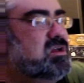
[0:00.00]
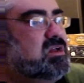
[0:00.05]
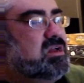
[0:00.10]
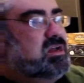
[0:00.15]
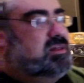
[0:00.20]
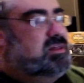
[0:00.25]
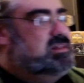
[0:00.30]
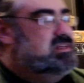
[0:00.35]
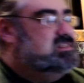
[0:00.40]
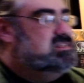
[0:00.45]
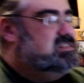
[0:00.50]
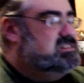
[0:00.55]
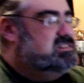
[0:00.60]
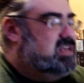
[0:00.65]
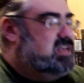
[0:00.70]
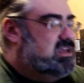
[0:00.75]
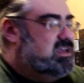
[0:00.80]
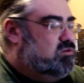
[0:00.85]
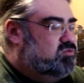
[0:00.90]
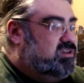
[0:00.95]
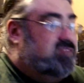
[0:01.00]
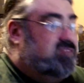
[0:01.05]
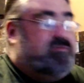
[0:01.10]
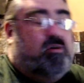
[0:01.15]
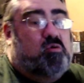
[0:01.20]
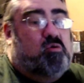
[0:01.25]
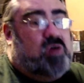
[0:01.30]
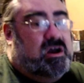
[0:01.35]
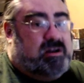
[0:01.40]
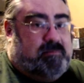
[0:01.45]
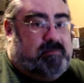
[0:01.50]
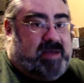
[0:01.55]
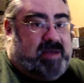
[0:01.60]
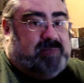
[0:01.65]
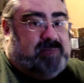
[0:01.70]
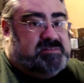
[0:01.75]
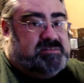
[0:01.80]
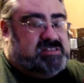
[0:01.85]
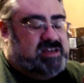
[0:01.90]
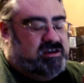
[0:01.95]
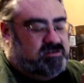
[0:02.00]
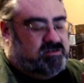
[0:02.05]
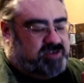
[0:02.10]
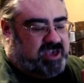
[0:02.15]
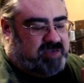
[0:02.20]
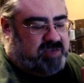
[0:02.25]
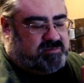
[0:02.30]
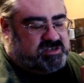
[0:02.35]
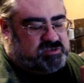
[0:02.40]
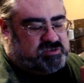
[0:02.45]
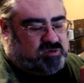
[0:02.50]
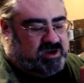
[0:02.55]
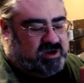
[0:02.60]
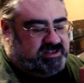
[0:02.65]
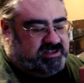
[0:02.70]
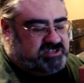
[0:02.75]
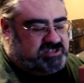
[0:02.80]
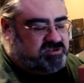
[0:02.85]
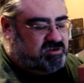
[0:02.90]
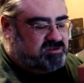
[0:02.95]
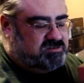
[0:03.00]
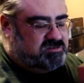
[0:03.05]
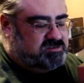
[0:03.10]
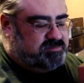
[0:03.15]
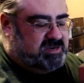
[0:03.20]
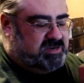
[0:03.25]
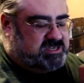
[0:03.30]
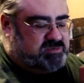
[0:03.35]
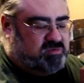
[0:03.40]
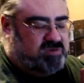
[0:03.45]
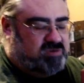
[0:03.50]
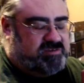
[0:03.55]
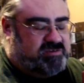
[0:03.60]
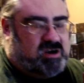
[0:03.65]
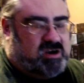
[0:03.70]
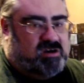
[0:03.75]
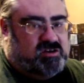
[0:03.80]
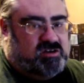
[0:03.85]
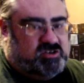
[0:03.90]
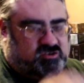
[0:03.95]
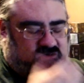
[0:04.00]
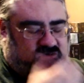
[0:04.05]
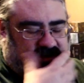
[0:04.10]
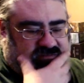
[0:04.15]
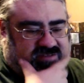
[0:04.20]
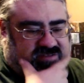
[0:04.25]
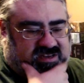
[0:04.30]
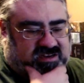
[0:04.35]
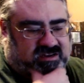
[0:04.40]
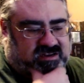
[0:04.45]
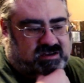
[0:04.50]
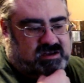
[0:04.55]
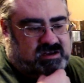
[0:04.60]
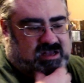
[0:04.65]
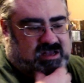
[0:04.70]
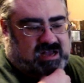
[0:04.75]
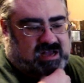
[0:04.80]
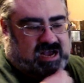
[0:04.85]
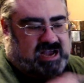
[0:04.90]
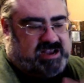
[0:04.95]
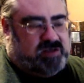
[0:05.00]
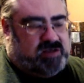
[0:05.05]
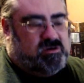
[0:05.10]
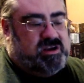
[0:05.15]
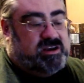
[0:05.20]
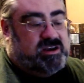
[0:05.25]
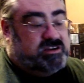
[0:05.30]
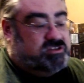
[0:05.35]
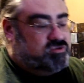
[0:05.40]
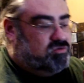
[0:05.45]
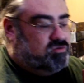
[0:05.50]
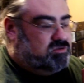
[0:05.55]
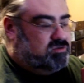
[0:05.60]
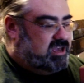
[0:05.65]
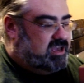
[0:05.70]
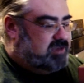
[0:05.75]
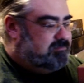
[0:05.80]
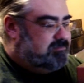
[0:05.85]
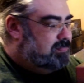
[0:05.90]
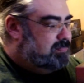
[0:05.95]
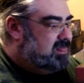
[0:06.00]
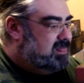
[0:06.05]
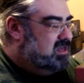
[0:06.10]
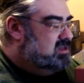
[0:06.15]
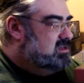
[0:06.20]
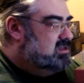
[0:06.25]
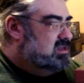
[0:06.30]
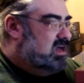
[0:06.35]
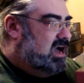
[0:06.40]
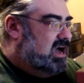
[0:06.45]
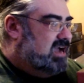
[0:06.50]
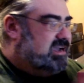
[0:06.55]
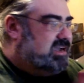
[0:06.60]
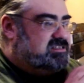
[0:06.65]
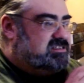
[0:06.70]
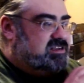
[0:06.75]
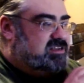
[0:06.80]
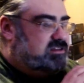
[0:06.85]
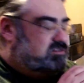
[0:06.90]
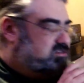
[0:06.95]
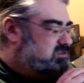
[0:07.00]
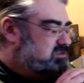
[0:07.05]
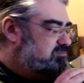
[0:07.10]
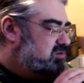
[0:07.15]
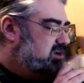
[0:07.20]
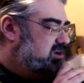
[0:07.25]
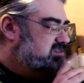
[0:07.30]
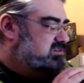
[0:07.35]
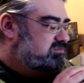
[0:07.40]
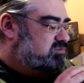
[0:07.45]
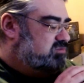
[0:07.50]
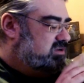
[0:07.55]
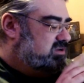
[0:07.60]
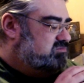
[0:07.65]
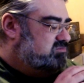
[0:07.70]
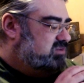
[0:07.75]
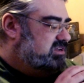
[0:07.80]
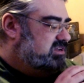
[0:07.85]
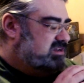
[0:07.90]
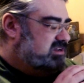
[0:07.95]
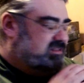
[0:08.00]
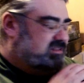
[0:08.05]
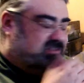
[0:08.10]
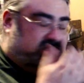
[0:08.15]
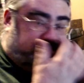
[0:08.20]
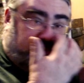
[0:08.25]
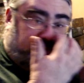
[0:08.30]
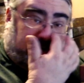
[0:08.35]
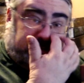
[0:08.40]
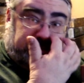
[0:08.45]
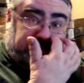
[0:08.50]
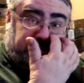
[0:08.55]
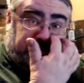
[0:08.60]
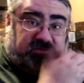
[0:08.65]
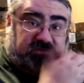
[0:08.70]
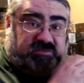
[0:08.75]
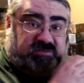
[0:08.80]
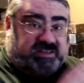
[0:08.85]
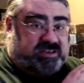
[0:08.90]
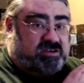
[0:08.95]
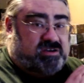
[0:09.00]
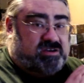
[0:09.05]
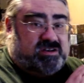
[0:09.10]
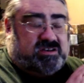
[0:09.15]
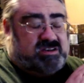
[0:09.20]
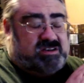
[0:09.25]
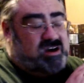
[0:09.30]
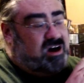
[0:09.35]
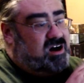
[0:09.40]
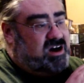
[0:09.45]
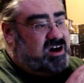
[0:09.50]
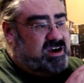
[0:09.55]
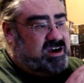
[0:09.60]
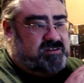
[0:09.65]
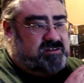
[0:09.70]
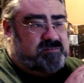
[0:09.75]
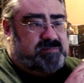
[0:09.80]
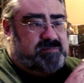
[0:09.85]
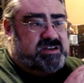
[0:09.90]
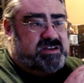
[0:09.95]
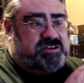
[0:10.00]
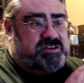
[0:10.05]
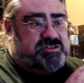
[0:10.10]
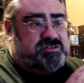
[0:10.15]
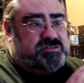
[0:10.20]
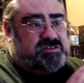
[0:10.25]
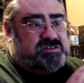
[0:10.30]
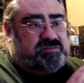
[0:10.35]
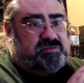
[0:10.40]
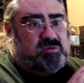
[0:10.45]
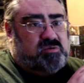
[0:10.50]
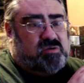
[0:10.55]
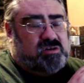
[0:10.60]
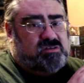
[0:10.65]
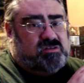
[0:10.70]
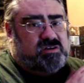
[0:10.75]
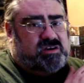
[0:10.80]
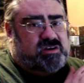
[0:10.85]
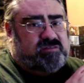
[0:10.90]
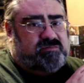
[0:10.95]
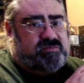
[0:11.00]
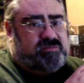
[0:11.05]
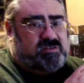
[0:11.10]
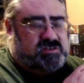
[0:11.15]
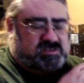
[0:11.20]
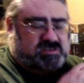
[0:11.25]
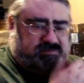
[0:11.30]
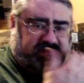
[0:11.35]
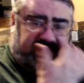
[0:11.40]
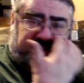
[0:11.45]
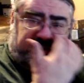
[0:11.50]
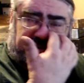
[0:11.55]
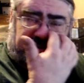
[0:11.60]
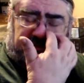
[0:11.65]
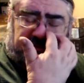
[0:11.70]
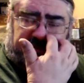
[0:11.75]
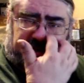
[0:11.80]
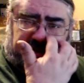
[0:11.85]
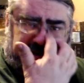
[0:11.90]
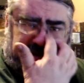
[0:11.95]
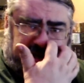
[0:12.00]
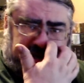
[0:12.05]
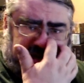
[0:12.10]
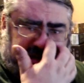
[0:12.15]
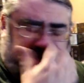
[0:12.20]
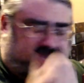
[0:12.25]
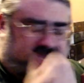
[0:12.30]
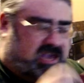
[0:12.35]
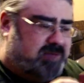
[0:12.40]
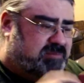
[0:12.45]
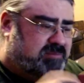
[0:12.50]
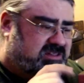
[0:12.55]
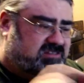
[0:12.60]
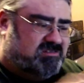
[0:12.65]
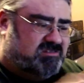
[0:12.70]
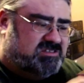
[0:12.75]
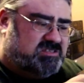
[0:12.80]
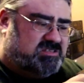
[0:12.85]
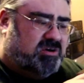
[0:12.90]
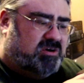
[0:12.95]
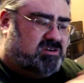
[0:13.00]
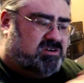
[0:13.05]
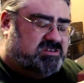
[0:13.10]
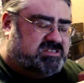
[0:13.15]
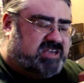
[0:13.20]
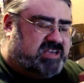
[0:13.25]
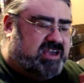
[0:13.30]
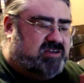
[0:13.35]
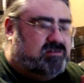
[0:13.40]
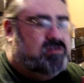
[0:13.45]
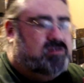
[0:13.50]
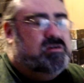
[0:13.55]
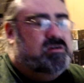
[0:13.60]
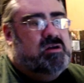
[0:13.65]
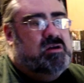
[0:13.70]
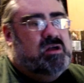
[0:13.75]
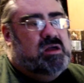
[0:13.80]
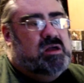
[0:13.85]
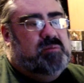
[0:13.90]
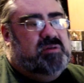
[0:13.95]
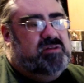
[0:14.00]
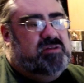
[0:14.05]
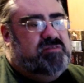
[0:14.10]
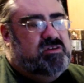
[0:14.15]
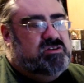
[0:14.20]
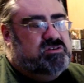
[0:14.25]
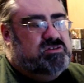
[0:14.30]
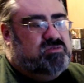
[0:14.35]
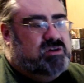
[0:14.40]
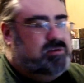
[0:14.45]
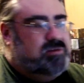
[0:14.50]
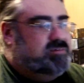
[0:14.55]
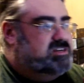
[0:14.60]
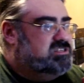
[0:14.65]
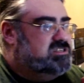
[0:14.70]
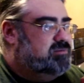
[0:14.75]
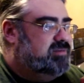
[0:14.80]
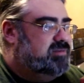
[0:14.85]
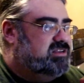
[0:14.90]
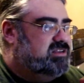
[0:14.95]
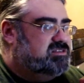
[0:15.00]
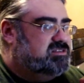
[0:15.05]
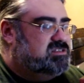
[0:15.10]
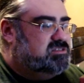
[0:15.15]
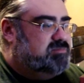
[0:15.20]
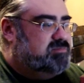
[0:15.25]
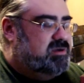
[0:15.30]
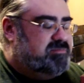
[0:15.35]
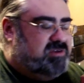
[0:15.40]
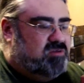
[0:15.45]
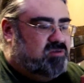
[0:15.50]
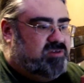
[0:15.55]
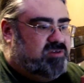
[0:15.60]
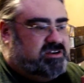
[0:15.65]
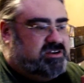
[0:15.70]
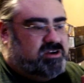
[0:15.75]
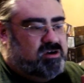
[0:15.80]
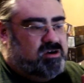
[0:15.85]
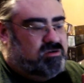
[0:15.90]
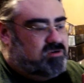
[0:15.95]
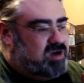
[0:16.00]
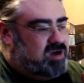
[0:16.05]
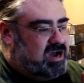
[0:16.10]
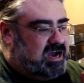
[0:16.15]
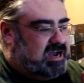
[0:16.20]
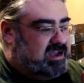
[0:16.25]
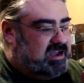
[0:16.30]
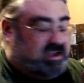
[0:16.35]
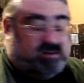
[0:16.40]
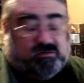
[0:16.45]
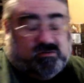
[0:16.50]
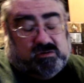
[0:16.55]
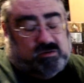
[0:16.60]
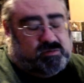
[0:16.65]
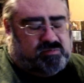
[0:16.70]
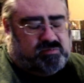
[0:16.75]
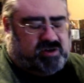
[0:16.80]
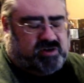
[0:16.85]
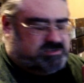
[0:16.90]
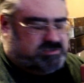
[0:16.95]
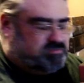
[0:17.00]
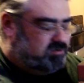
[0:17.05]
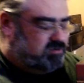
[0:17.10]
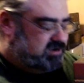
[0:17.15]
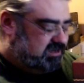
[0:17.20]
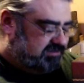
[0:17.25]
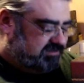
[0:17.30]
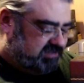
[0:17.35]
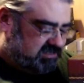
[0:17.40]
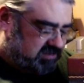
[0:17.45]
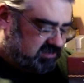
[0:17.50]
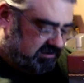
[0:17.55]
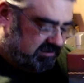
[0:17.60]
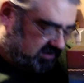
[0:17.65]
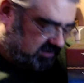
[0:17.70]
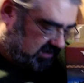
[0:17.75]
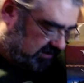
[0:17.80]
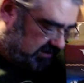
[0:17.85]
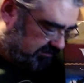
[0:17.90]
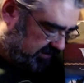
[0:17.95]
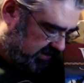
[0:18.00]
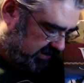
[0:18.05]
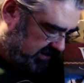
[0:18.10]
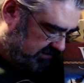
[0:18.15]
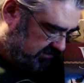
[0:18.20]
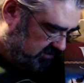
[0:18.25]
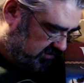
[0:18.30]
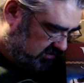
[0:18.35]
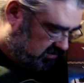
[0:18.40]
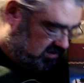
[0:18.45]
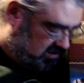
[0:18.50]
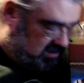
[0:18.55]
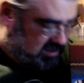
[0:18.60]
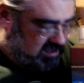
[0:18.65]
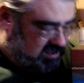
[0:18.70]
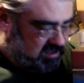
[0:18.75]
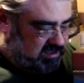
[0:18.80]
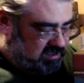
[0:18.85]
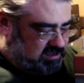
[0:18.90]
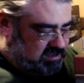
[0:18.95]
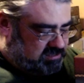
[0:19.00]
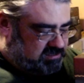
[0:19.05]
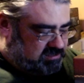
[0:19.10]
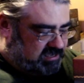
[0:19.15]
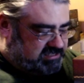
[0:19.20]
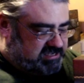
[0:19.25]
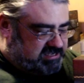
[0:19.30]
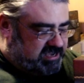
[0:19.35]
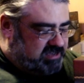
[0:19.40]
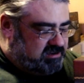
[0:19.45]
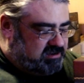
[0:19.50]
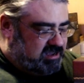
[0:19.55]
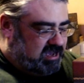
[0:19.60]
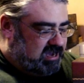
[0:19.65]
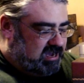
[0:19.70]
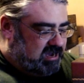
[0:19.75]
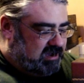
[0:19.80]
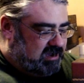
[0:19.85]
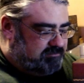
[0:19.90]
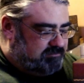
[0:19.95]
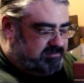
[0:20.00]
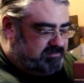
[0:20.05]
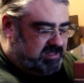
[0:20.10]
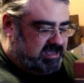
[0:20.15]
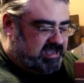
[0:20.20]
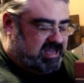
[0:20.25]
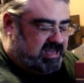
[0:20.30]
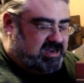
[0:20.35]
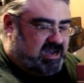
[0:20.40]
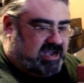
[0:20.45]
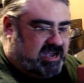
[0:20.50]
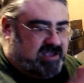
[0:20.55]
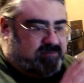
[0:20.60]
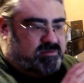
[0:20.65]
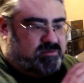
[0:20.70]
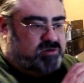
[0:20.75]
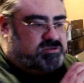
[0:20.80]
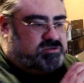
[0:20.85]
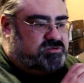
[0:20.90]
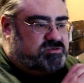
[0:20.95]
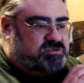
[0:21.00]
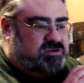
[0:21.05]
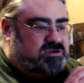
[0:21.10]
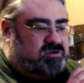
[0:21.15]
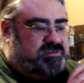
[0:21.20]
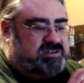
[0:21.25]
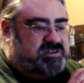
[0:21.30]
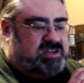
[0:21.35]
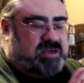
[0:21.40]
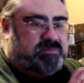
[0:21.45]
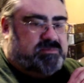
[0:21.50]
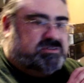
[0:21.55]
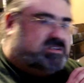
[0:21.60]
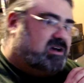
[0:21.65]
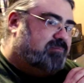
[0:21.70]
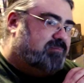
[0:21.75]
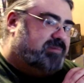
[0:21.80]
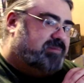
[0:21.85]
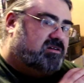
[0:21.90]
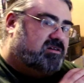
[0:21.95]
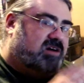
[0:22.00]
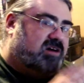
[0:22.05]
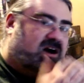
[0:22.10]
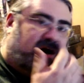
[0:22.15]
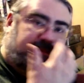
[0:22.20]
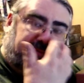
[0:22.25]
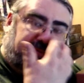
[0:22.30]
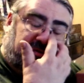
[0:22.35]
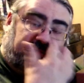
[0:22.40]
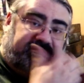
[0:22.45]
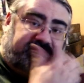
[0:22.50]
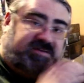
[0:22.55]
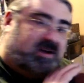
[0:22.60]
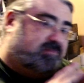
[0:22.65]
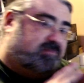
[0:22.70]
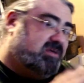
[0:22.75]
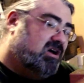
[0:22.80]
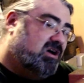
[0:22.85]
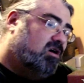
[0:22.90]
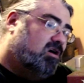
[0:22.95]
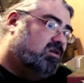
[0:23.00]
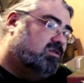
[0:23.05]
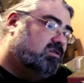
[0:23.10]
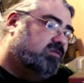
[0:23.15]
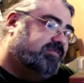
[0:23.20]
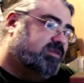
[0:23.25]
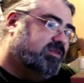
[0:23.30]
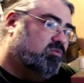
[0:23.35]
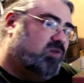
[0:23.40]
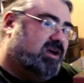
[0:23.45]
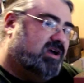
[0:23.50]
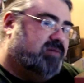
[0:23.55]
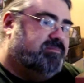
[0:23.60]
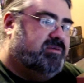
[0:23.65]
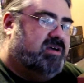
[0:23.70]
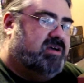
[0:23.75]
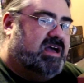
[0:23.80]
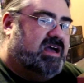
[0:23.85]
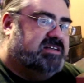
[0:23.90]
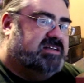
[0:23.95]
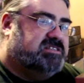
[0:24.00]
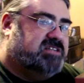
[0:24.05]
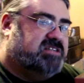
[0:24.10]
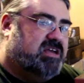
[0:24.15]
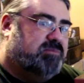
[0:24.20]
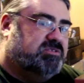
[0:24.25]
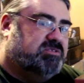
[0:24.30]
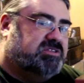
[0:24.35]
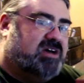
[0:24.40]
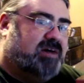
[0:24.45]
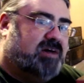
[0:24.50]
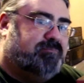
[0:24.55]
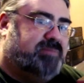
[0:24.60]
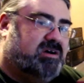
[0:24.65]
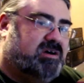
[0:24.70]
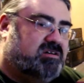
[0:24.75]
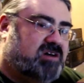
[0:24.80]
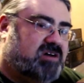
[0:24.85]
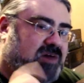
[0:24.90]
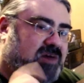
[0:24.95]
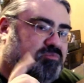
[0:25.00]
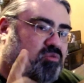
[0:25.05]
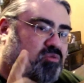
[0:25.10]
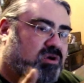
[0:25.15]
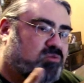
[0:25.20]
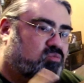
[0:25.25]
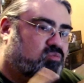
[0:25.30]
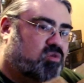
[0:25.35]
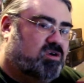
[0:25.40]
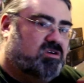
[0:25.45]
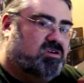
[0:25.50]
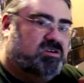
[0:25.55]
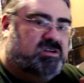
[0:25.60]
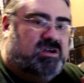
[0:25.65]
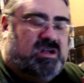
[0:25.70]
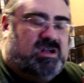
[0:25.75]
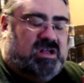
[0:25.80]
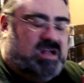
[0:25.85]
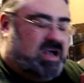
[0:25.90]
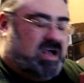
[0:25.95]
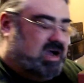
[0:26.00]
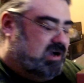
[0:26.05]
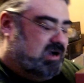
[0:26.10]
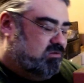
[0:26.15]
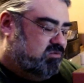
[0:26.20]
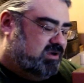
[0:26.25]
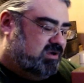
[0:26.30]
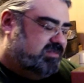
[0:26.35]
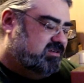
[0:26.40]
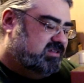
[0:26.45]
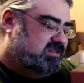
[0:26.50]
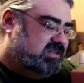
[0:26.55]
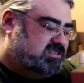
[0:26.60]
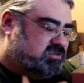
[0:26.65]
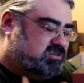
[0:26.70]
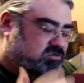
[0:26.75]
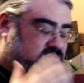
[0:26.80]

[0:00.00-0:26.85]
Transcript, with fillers: this is the only folk on a map style game because Twilight Struggle is much more of a card driven uh, area control game. I gotta say, it looks impressive. What what you get in this box looks really good. Ton of miniatures. If you are looking for some miniatures for your D and D game, but they're smaller scale. But if you just want a bunch of minis, this might be a way to go. Uh, I don't know the price point on this off the top of my head though. So that's it. Um, again, I am Mo Tuzano, the Tabletop Bellhop. You can find me all over the web as Tabletop Bellhop, one word. Uh, whether that's social